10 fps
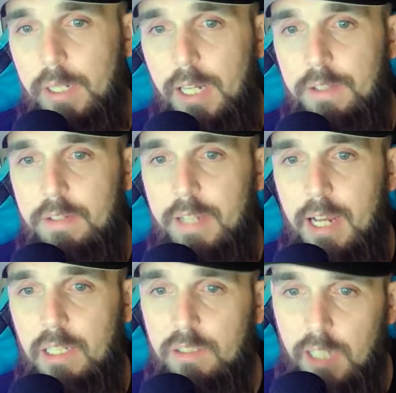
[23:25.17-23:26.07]
we got the
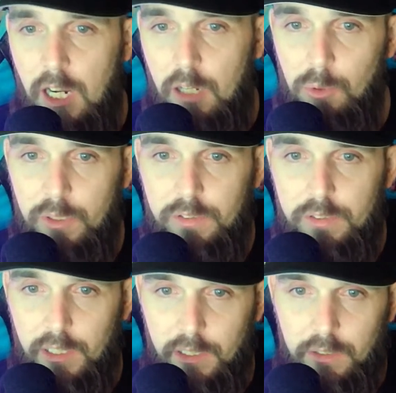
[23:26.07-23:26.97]
Dallas Cowboys
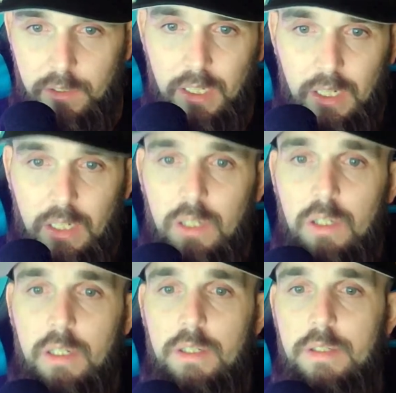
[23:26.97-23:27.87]
sell.
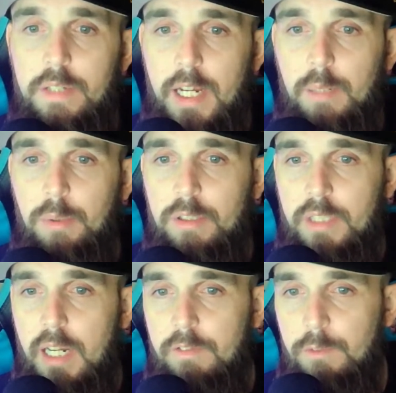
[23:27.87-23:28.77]
Dak
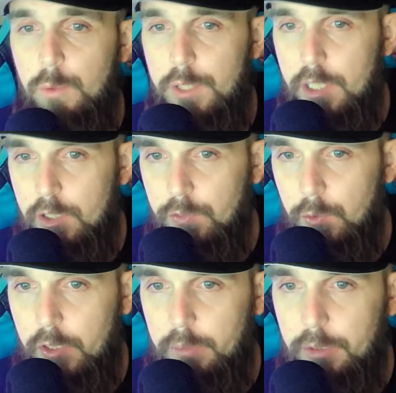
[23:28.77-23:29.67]
Prescott, 4 years,
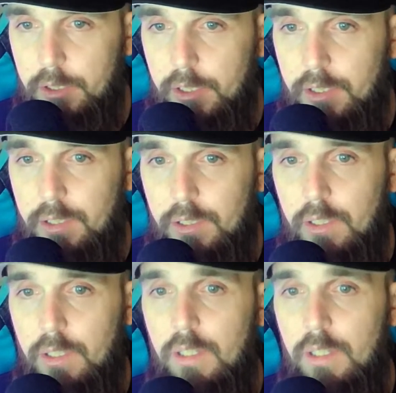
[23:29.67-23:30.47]
$40 million.